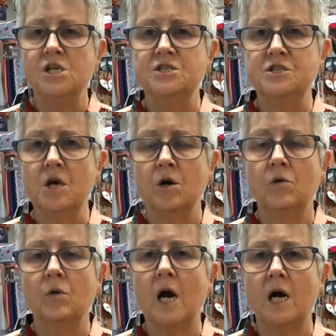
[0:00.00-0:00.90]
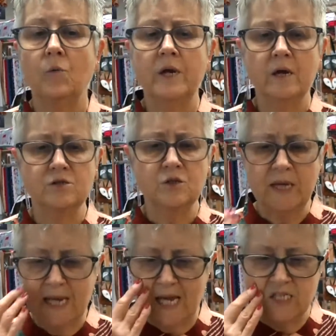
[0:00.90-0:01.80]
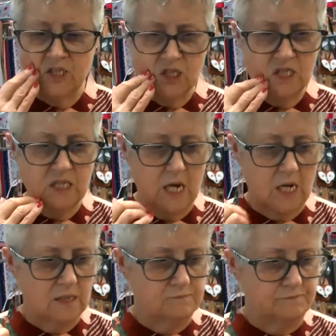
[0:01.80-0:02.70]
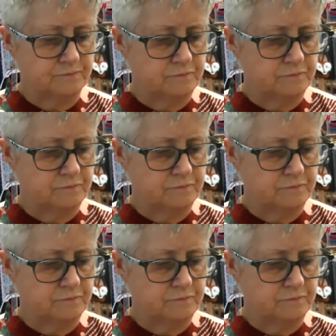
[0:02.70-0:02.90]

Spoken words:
So we are doing ages, I